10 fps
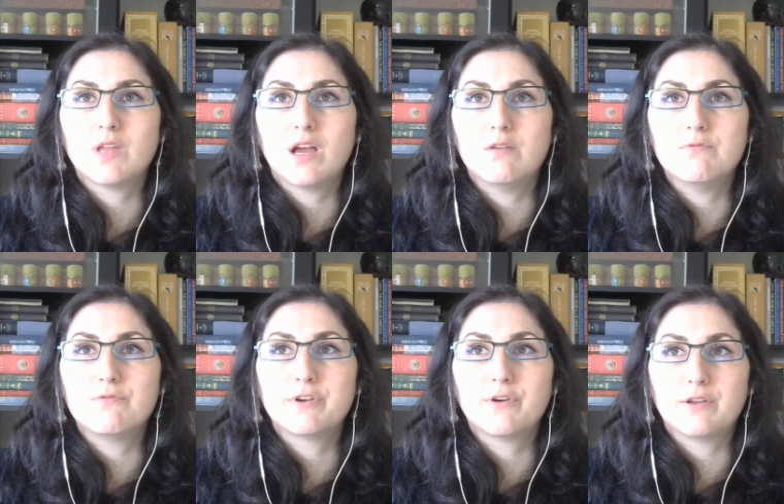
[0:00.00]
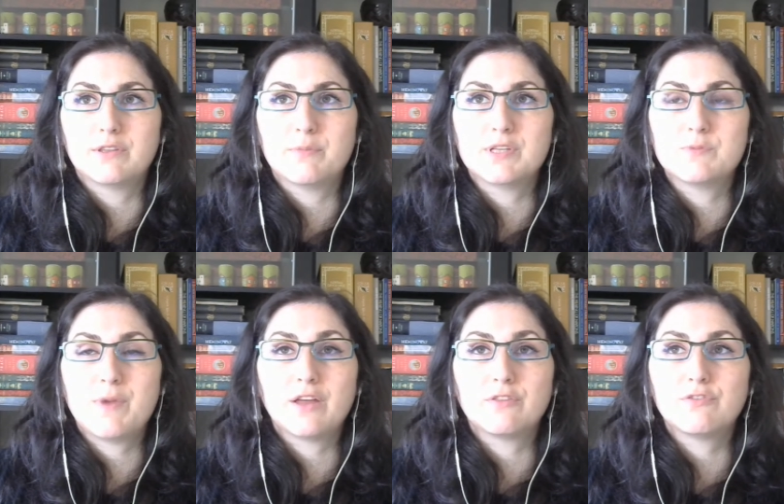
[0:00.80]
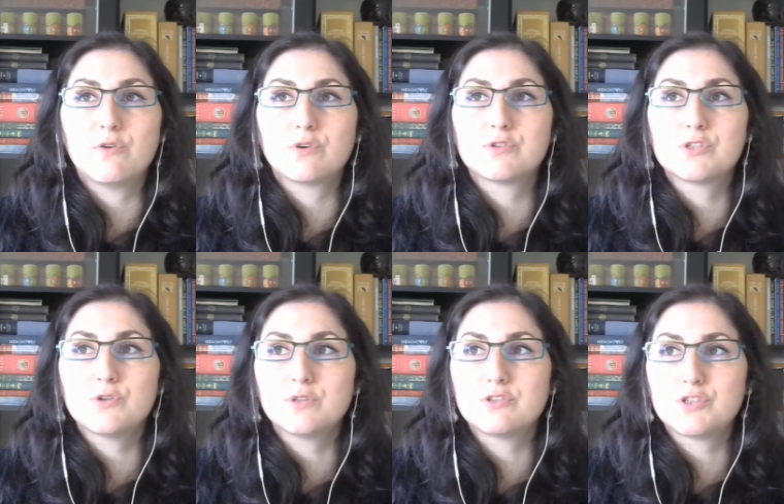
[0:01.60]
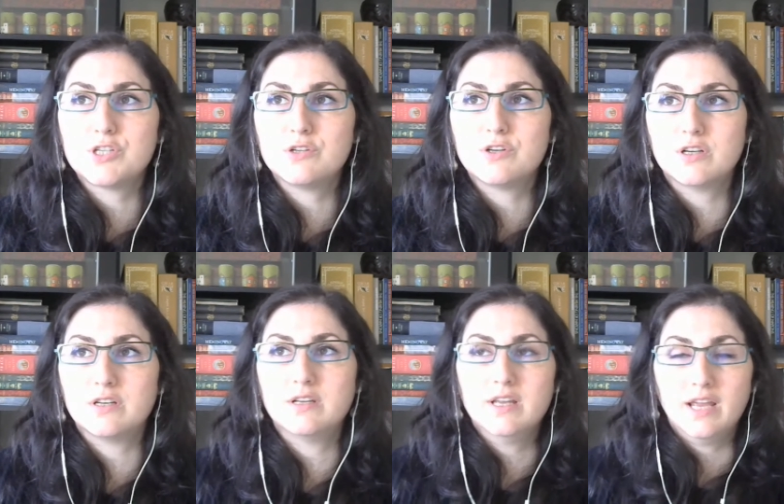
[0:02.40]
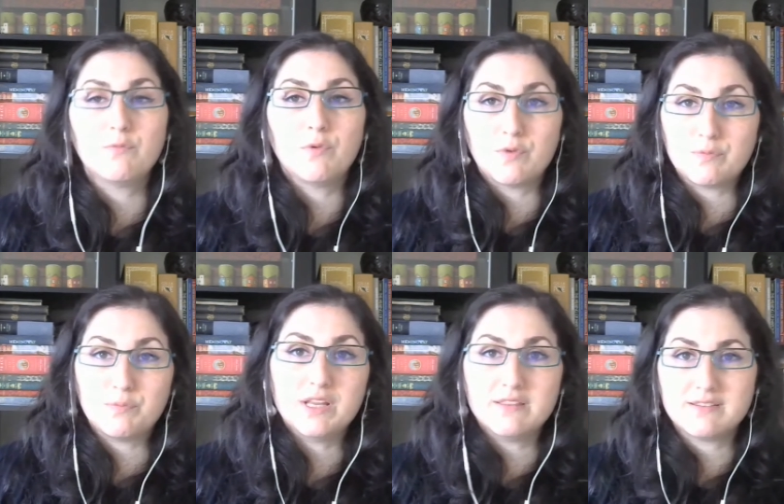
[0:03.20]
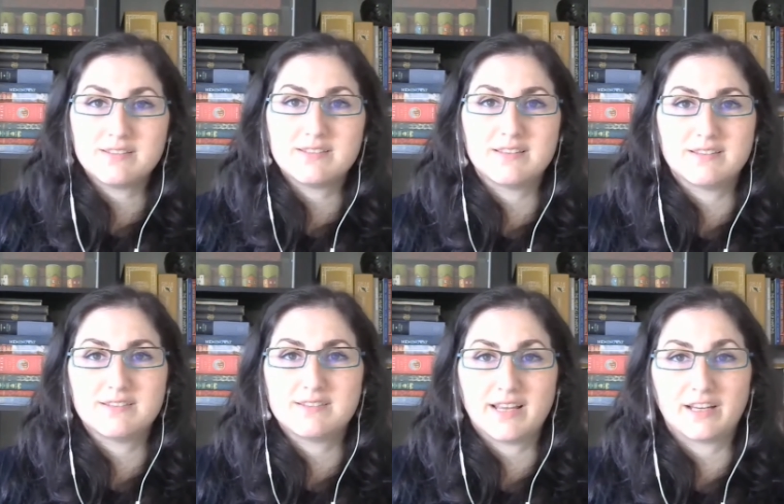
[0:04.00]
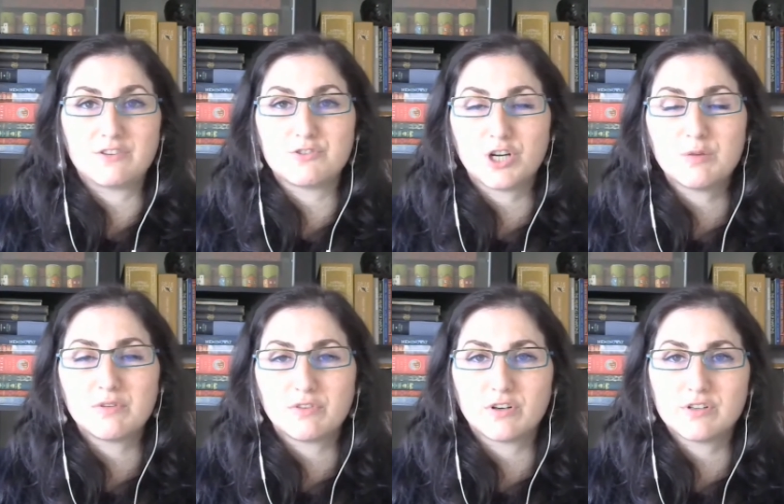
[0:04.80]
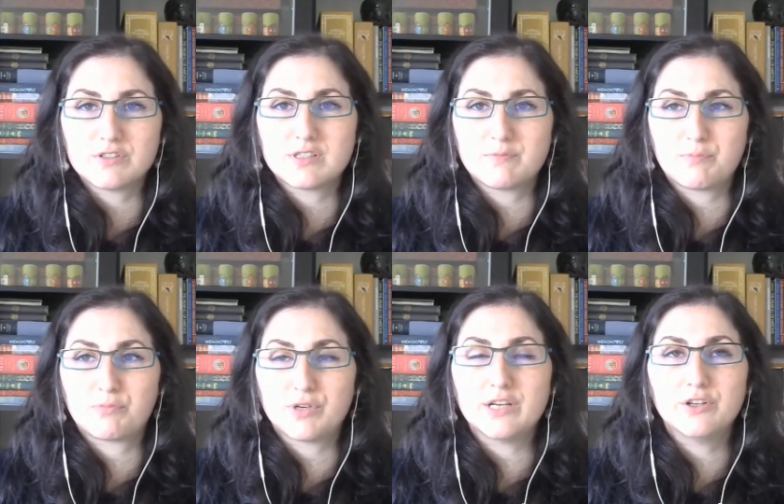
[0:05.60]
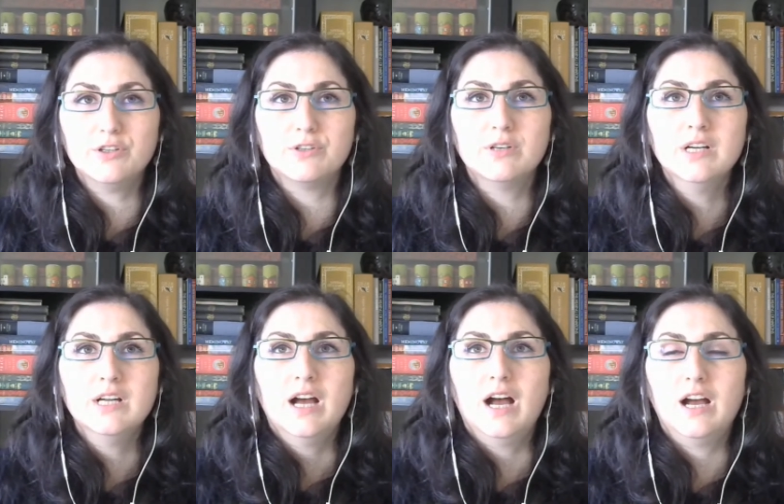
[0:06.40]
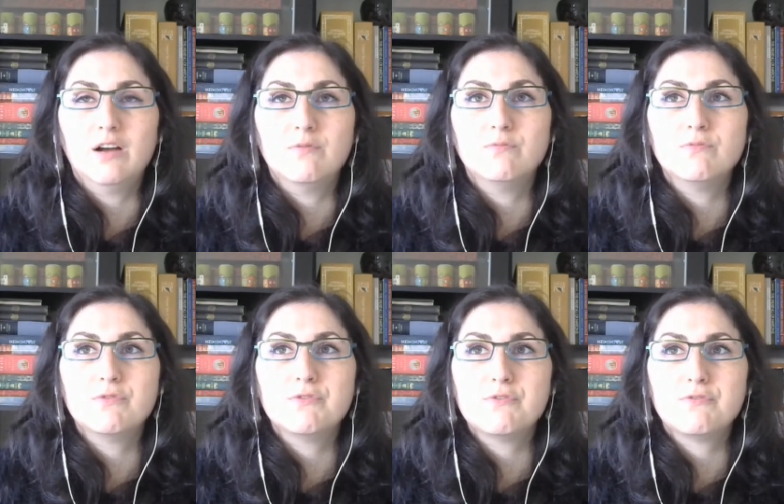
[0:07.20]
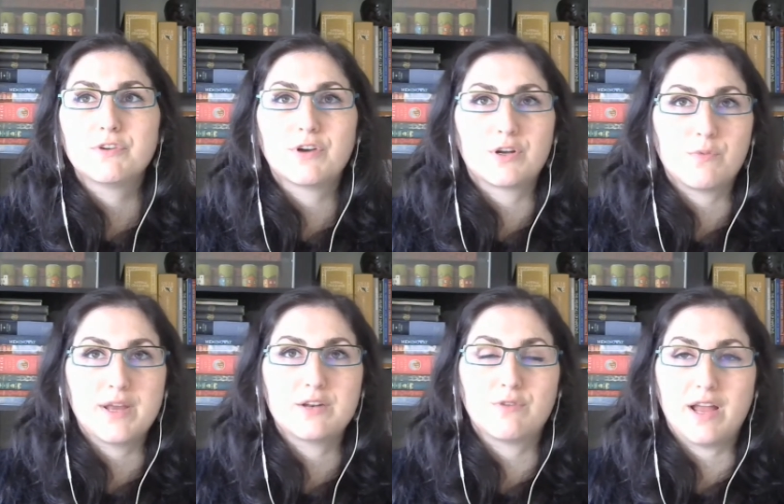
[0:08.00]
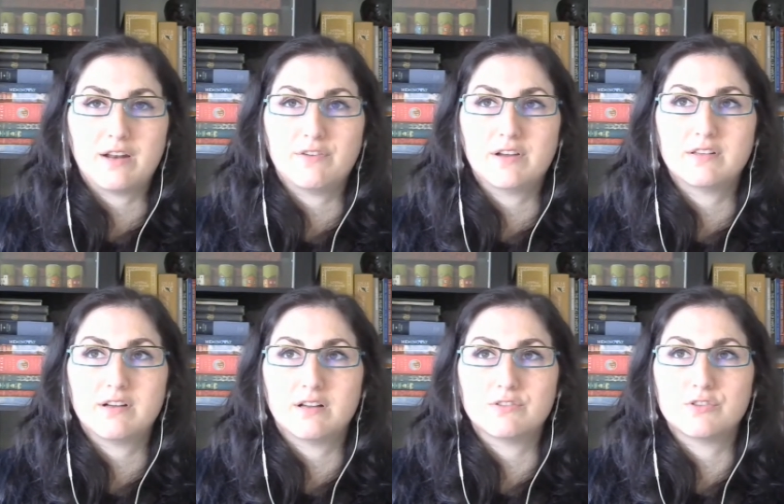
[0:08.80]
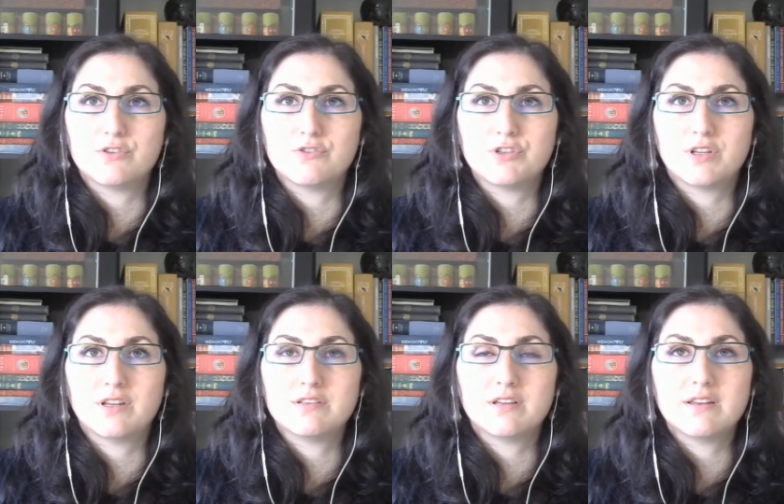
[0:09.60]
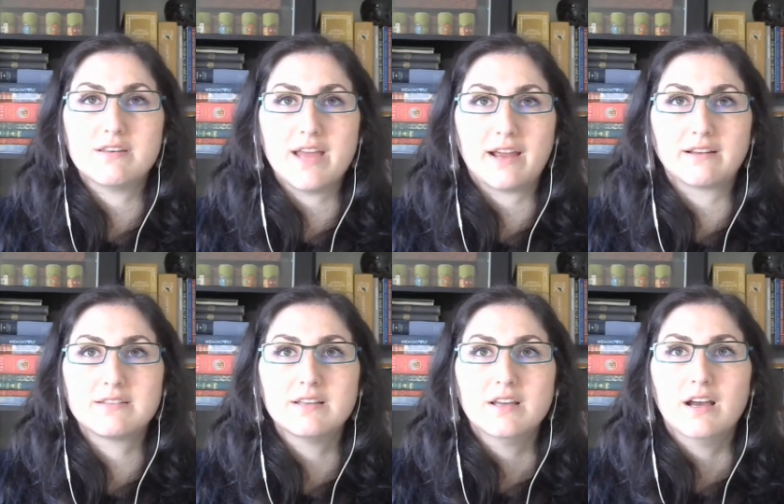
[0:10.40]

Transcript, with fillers: um, figure out the best path forward so that she could, in what would be this this second term of hers, pre-coup, um, figure out a way to ratify the Constitution and to enact